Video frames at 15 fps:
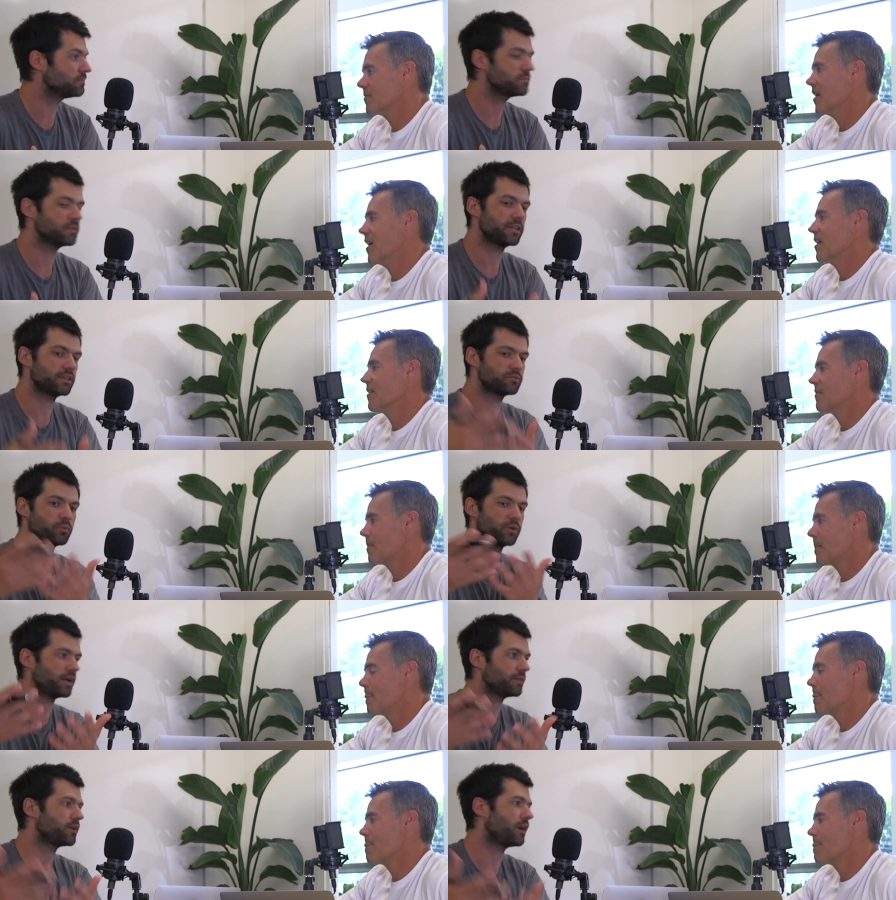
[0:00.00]
Speaker 1: Yeah. this
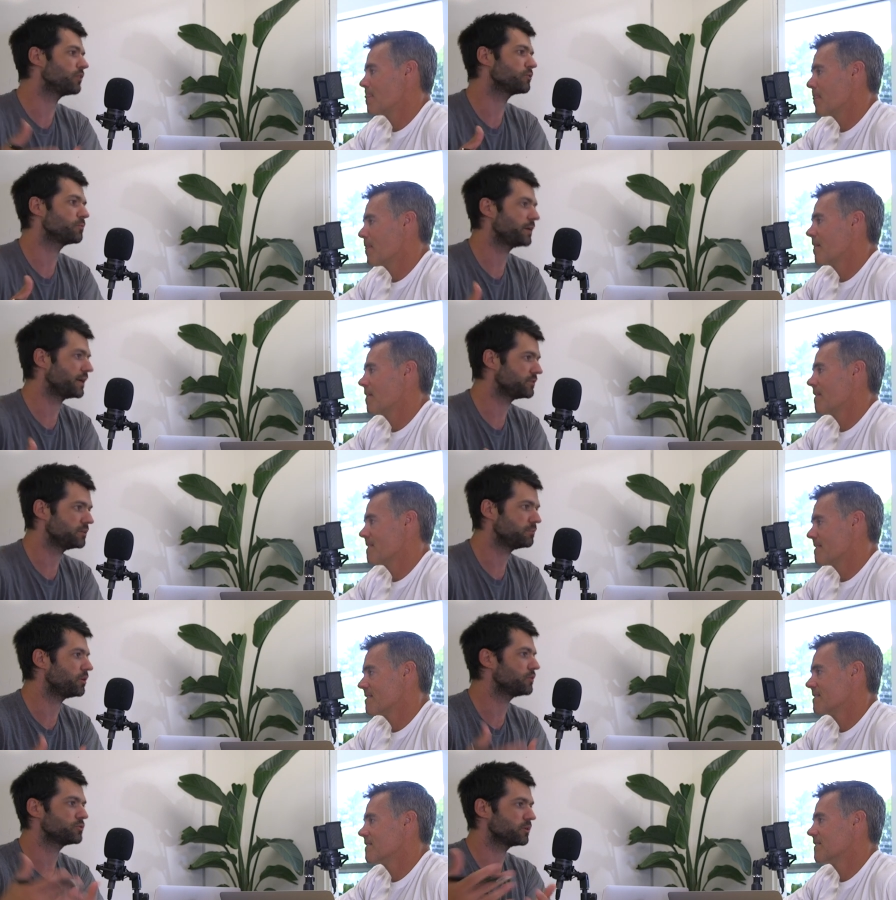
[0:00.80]
whatever hundred pound D
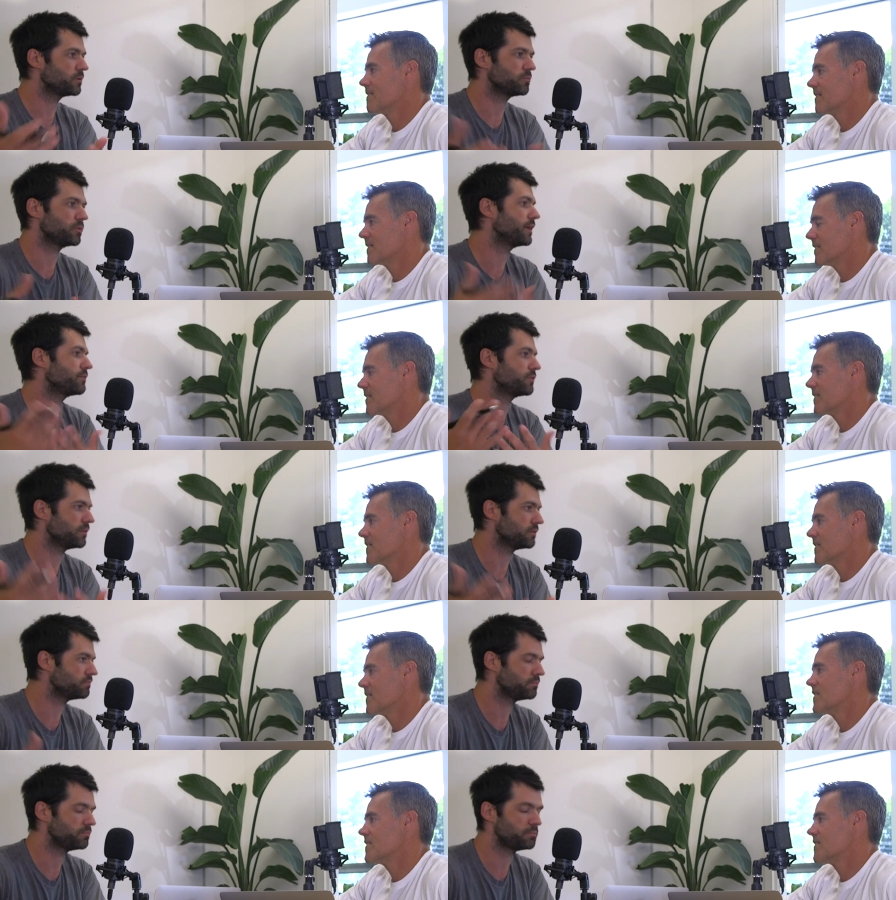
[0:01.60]
ball, two hundred whatever
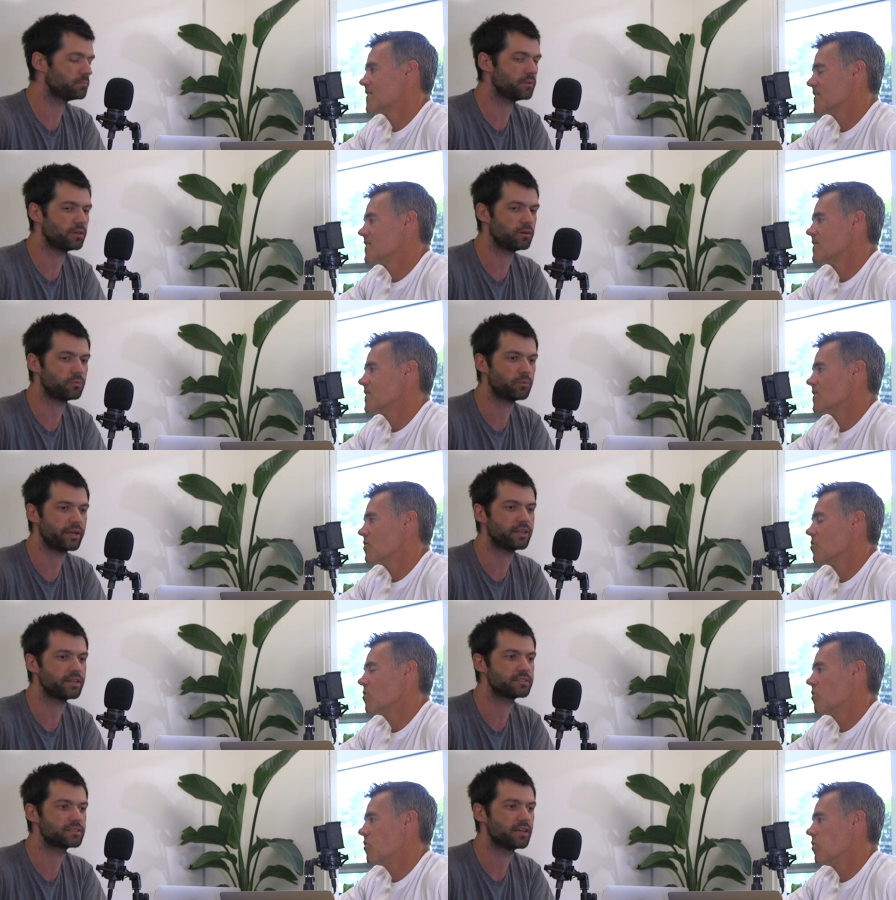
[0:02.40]
the the
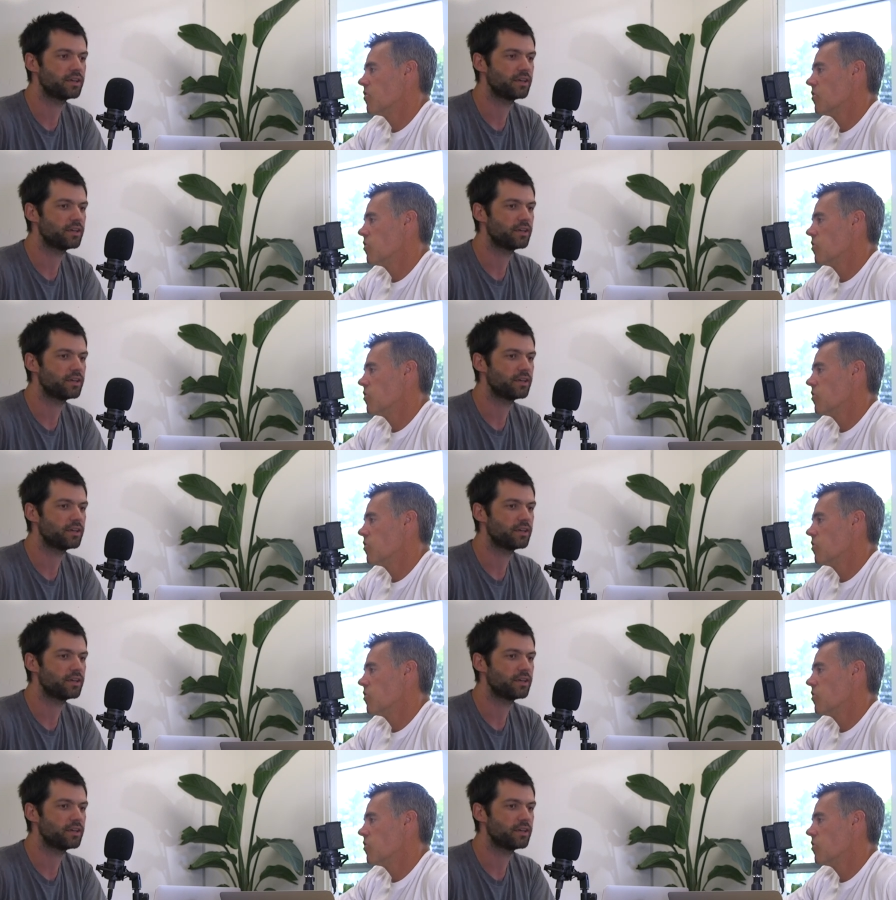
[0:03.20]
weight is.